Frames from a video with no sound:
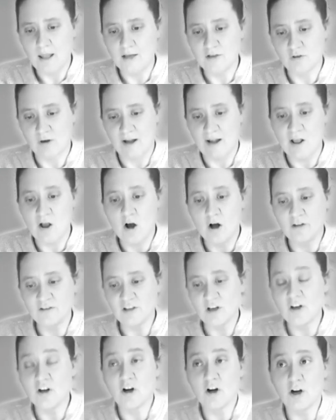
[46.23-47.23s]
A trading halt
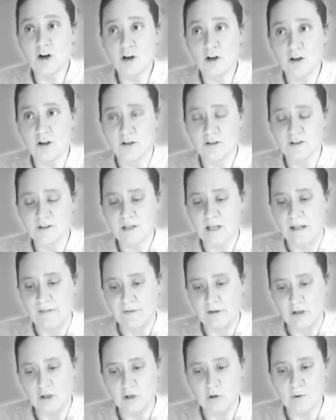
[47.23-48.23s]
occurs in
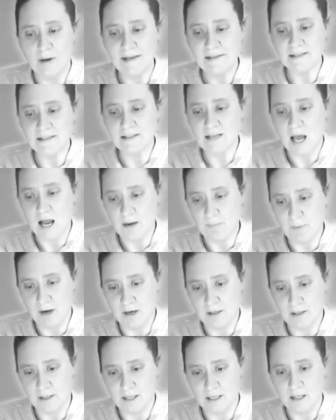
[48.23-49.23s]
the U.S. stock
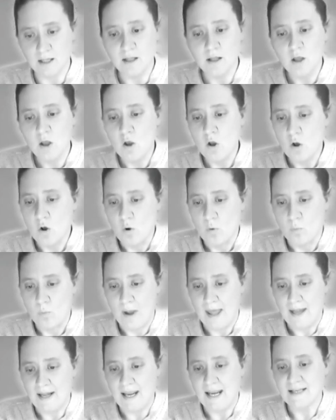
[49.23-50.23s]
market
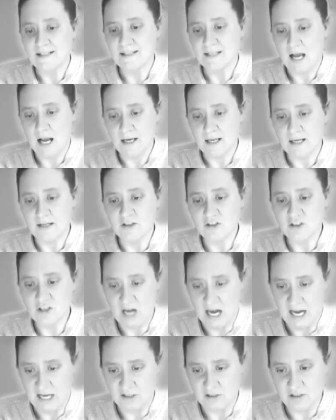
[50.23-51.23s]
when a stock
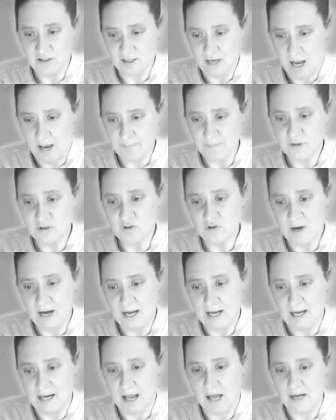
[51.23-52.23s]
exchange stops
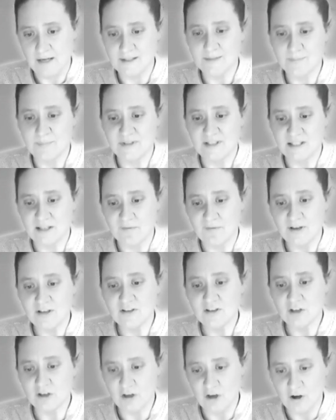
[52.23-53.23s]
trading on a specific
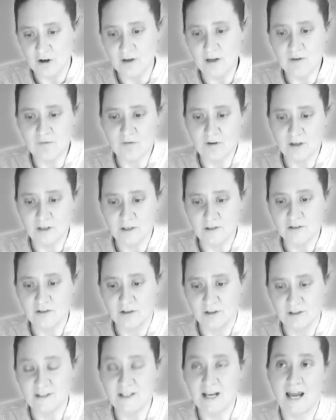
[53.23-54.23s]
security for a
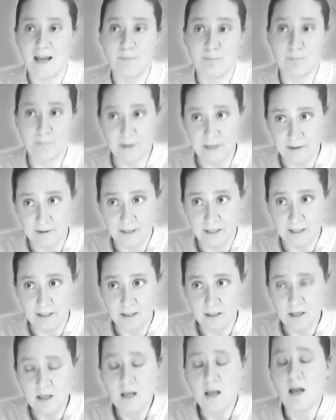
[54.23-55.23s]
certain time period.
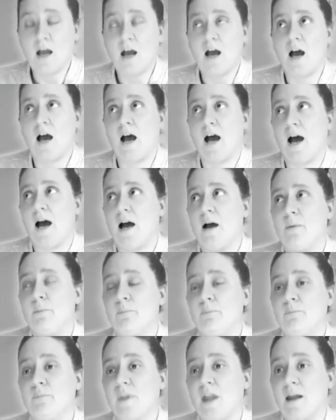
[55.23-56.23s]

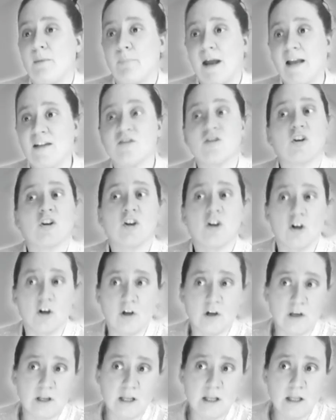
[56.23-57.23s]
And by
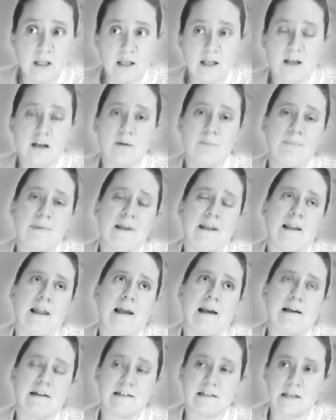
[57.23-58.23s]
security, it could be
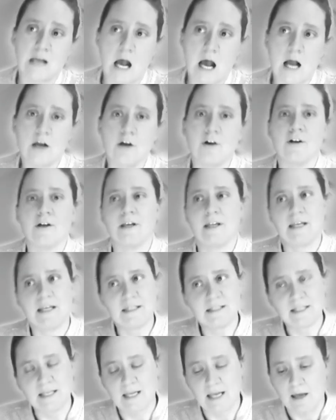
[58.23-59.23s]
like a stock or an
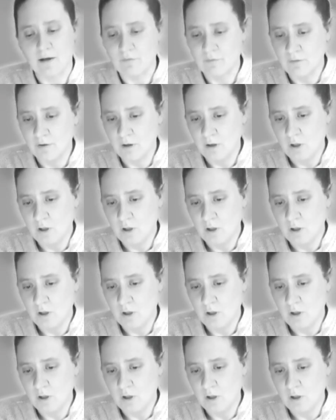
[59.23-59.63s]
ETF.